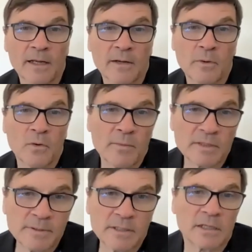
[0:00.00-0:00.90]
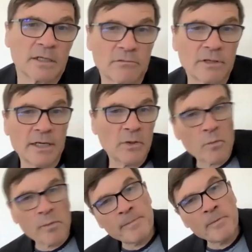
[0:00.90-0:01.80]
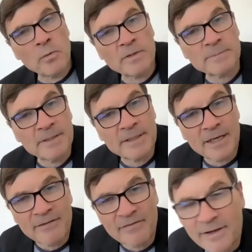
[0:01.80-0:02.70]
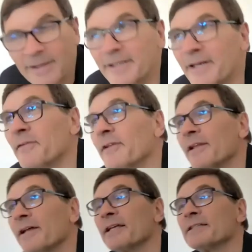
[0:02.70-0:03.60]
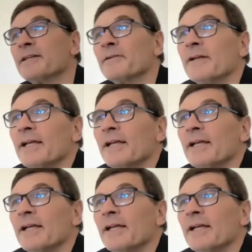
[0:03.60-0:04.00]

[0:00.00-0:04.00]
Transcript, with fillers: we all must be kind of green or we all must be kind of uh, you know mm-hmm. there's no